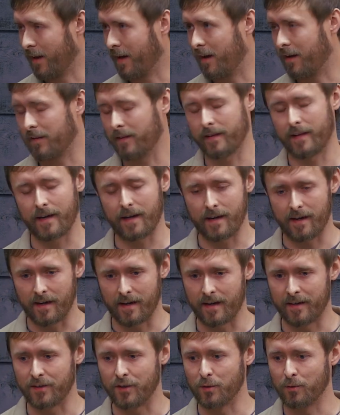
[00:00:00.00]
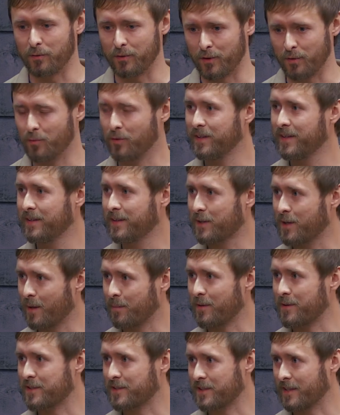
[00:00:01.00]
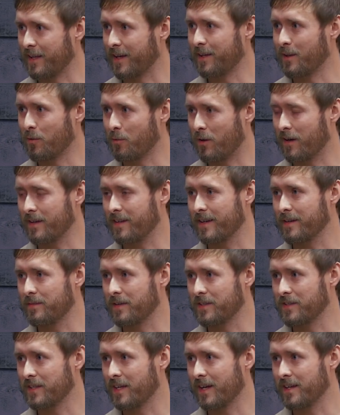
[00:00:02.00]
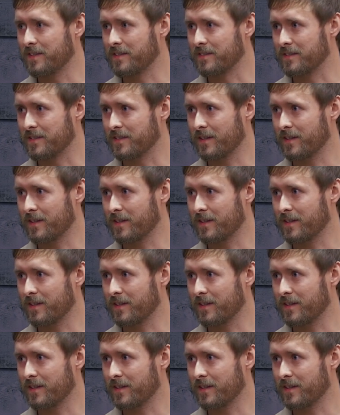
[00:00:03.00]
owl yeah uh, you, you would need to come to the salato wildlife education